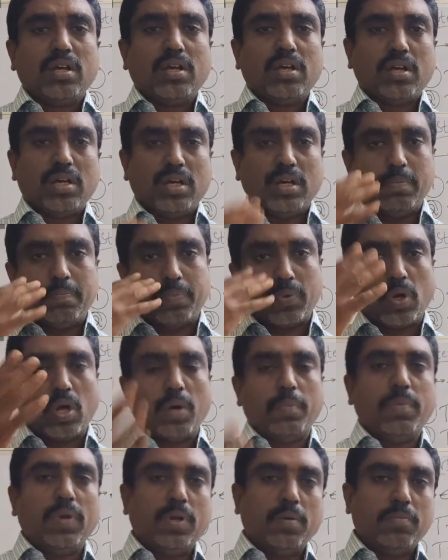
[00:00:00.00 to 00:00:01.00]

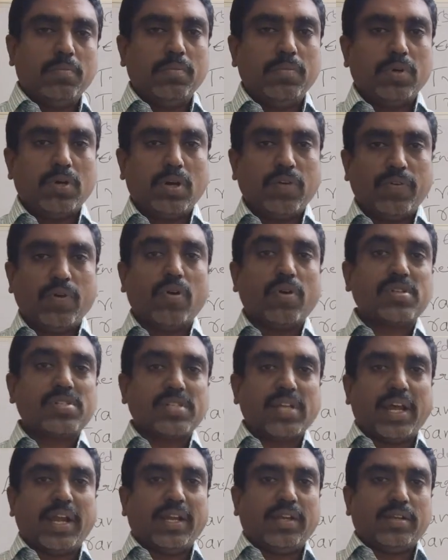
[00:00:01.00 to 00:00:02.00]
problem of our
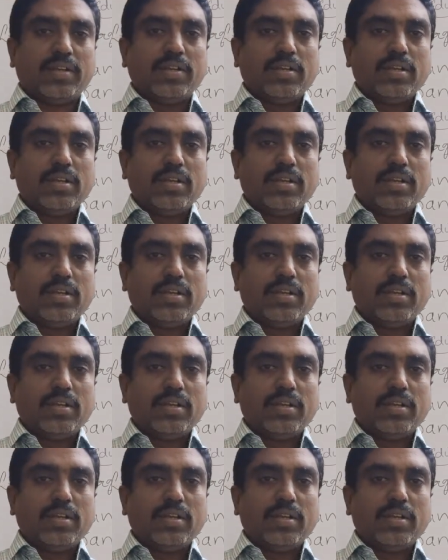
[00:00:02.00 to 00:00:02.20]
sight.